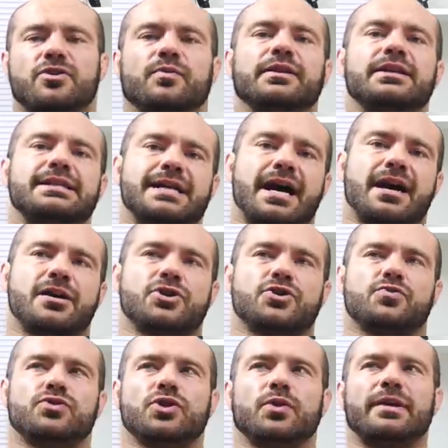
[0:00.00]
you're really tired, and
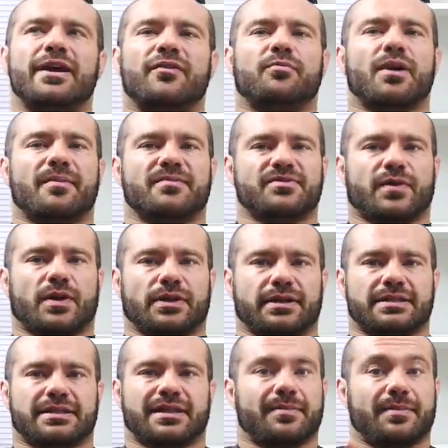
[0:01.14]
you don't have problems falling
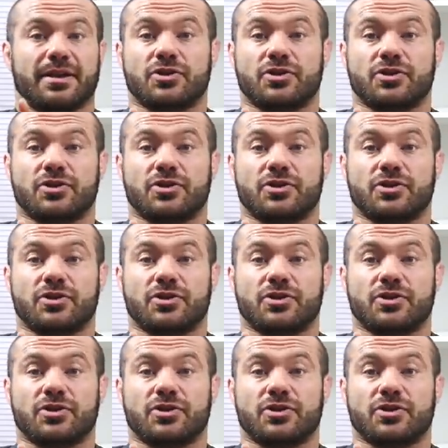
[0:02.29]
asleep.